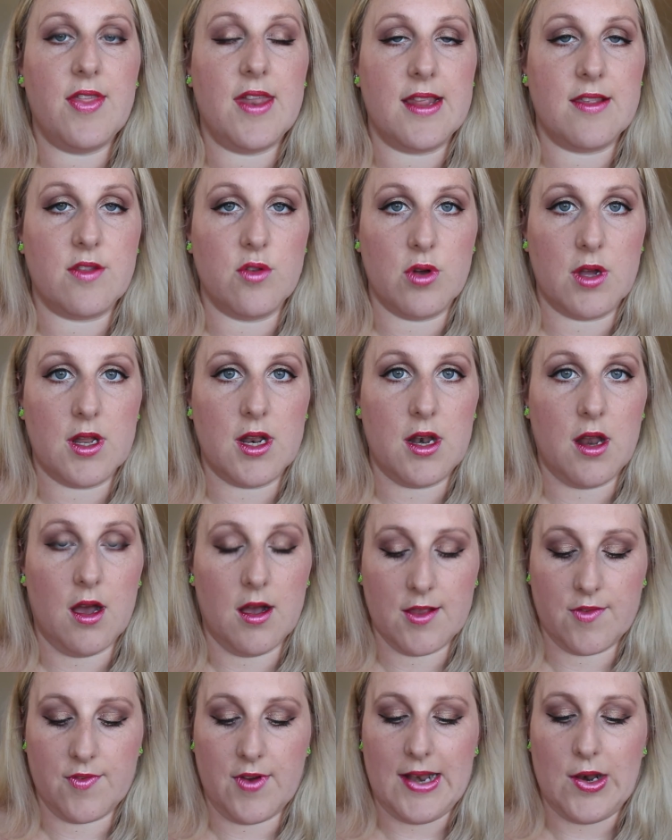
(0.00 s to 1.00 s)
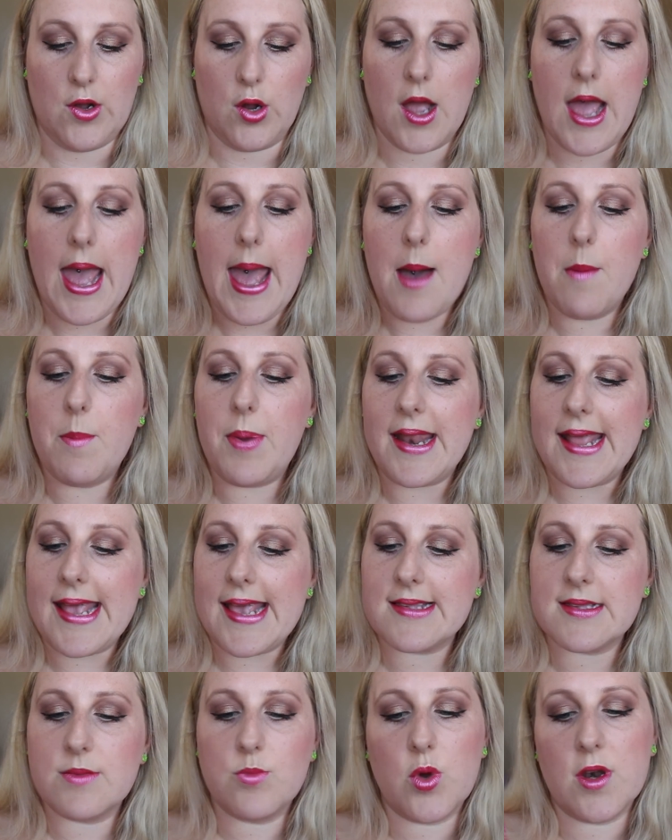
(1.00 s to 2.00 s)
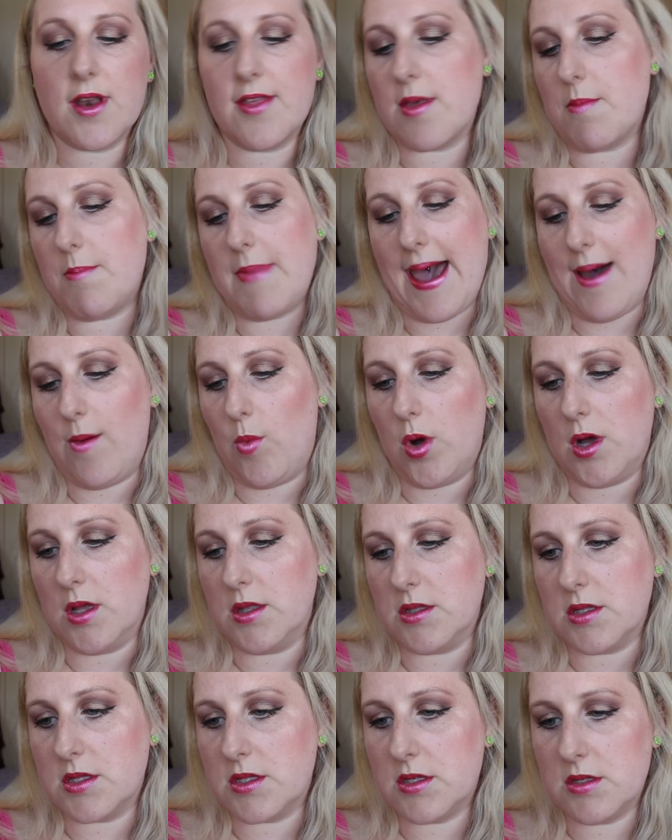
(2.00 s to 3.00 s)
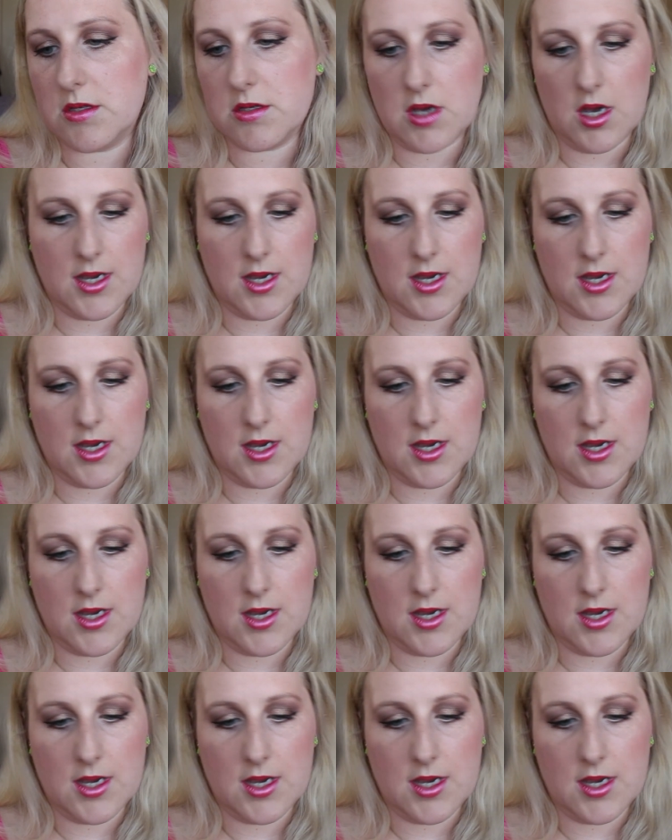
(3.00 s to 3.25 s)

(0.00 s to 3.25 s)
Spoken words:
that it's not going to last very long. But it isn't one of the matte ones.